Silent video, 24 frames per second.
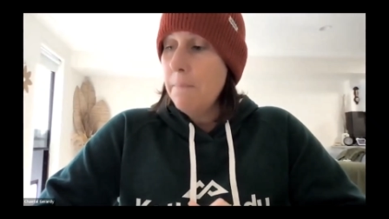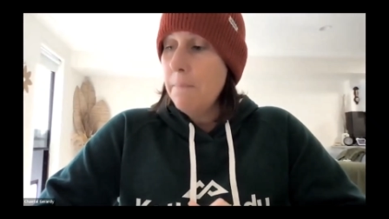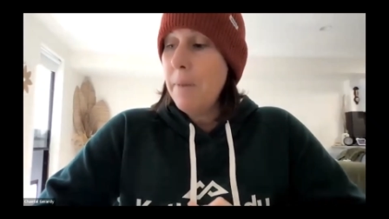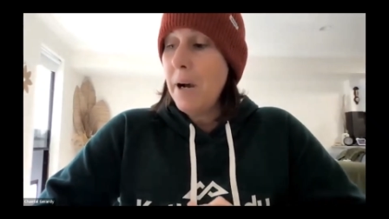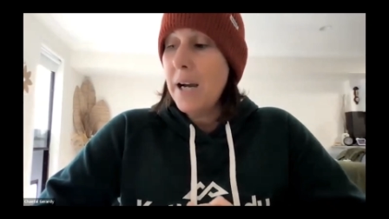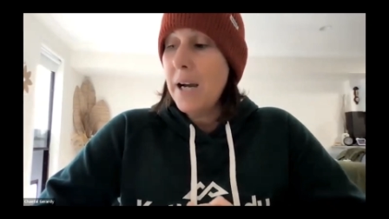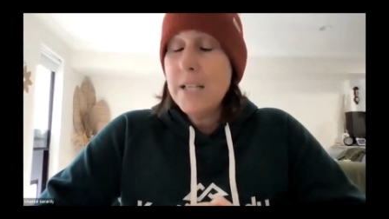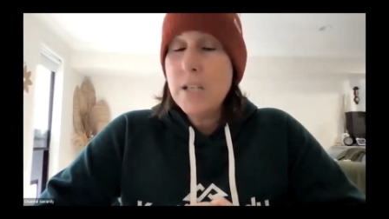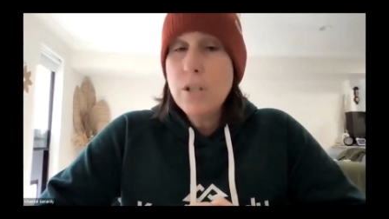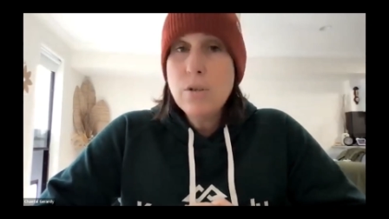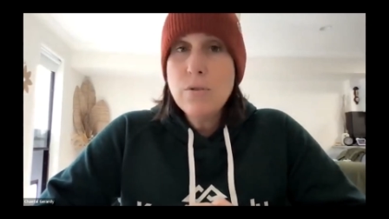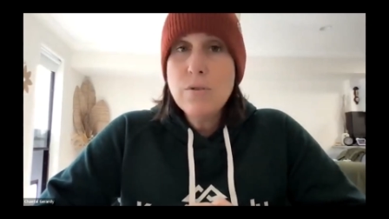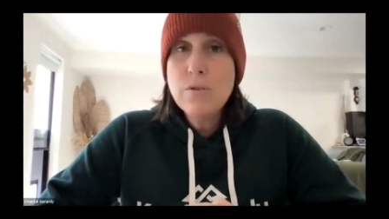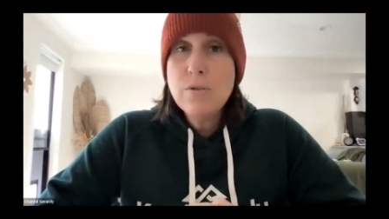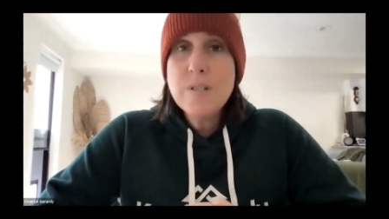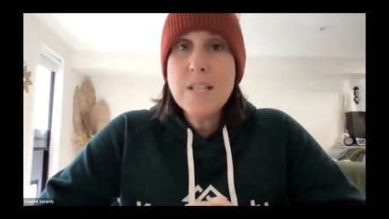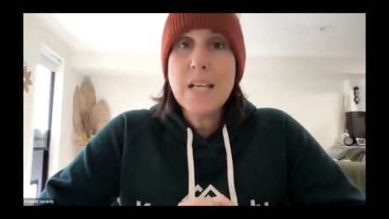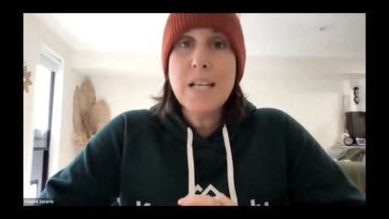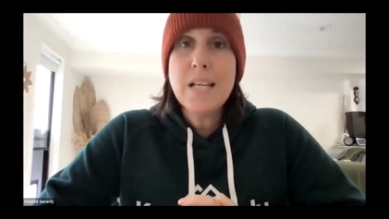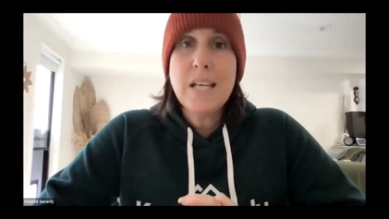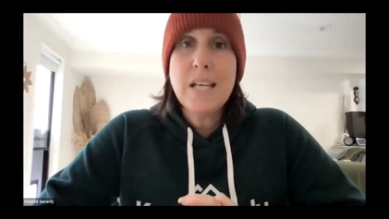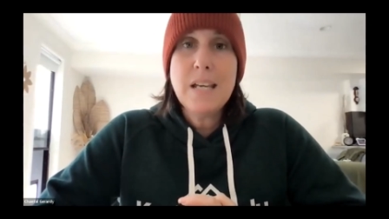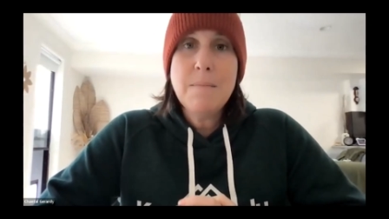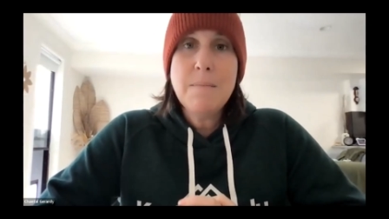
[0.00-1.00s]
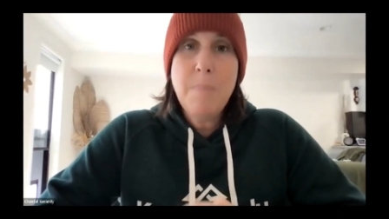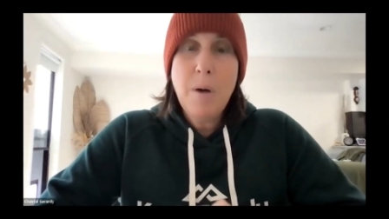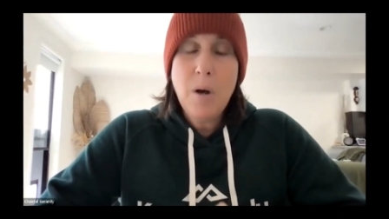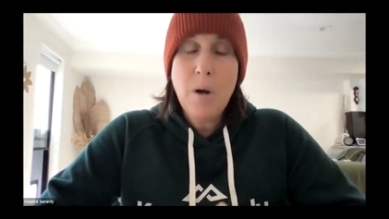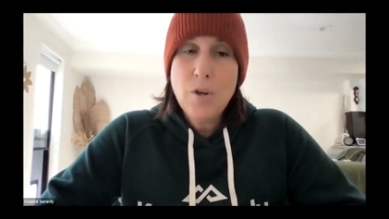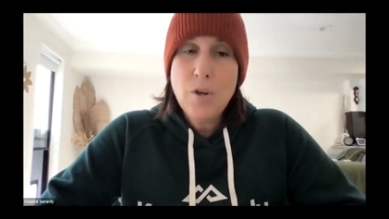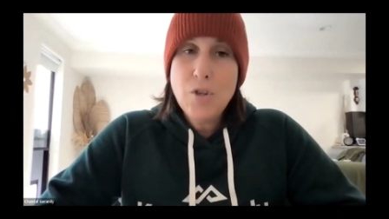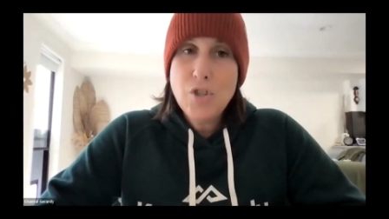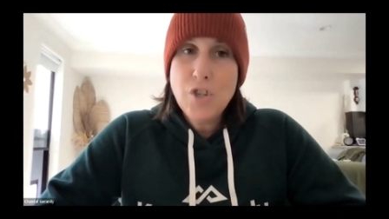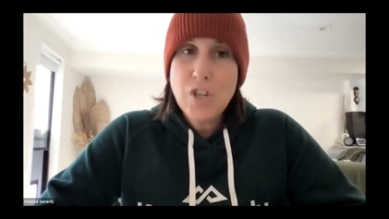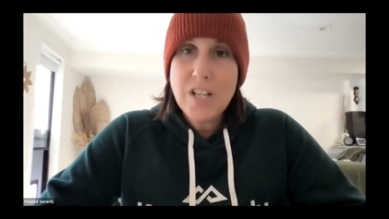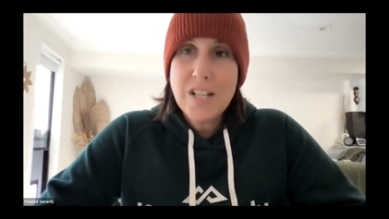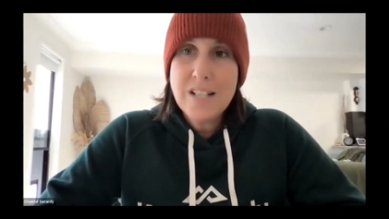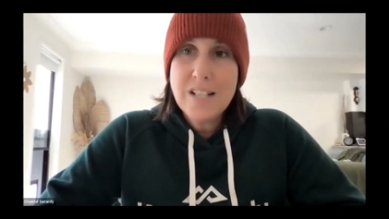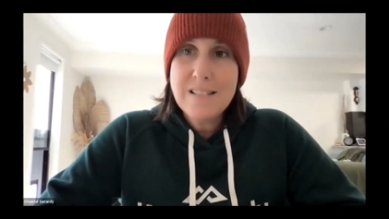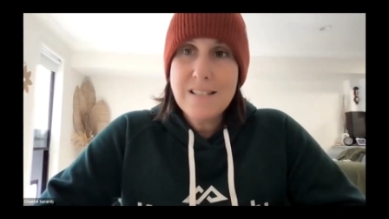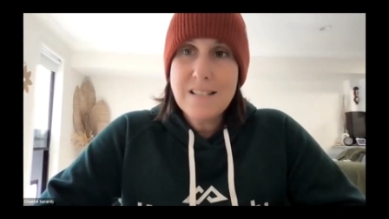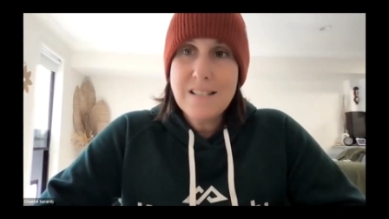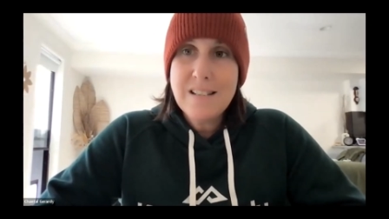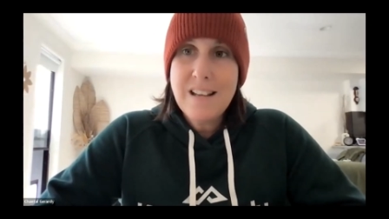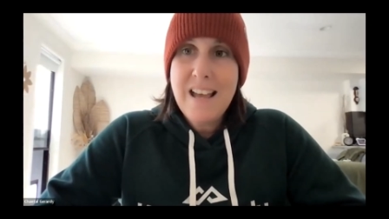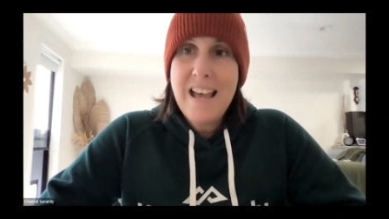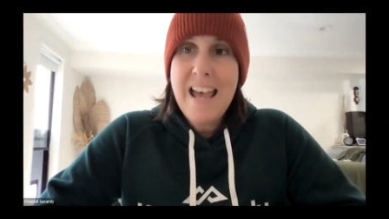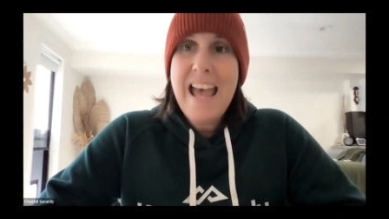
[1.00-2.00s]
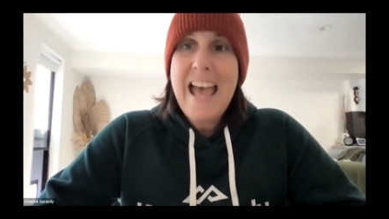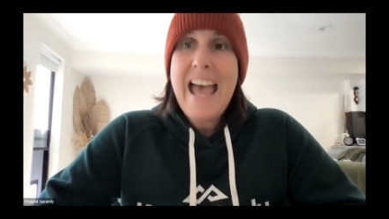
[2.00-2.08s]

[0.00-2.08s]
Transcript: by using emojis,